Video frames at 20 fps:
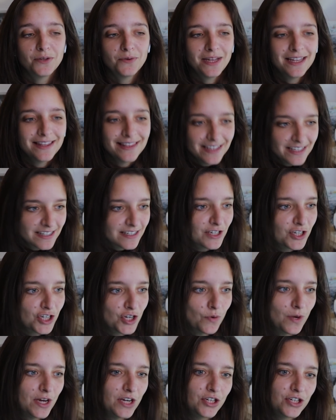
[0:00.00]
So in this
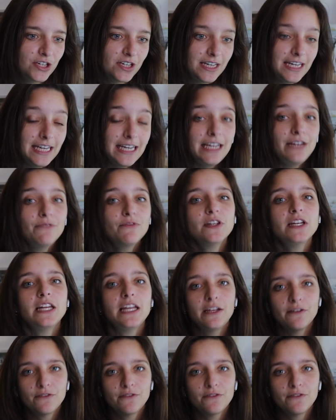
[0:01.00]
situation, even